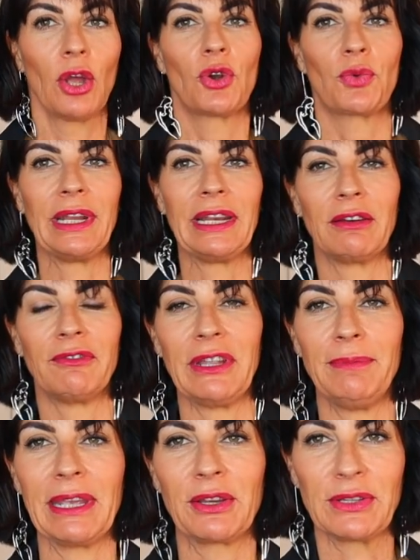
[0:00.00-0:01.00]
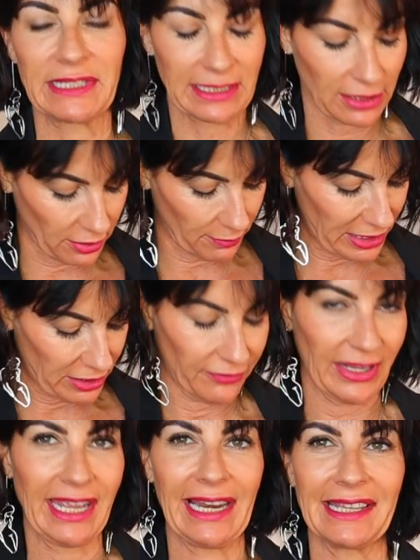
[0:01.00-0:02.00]
Really love it because it's got a bit
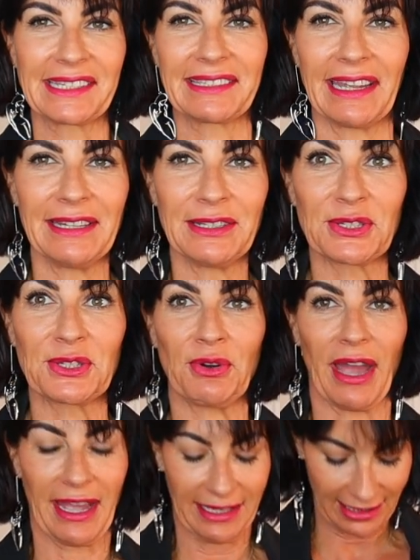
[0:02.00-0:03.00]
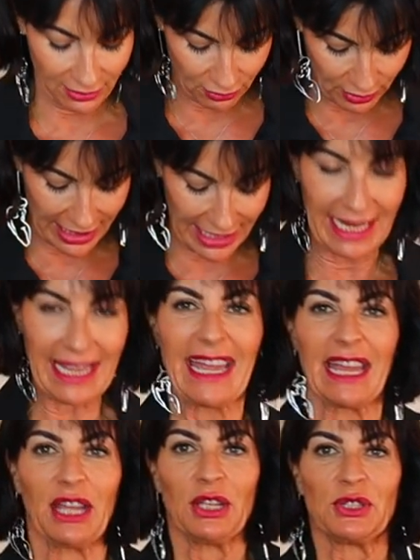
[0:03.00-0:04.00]
of elastan, so I can really
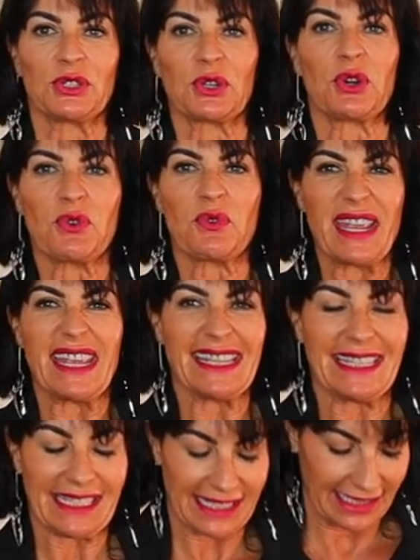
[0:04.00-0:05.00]
squeeze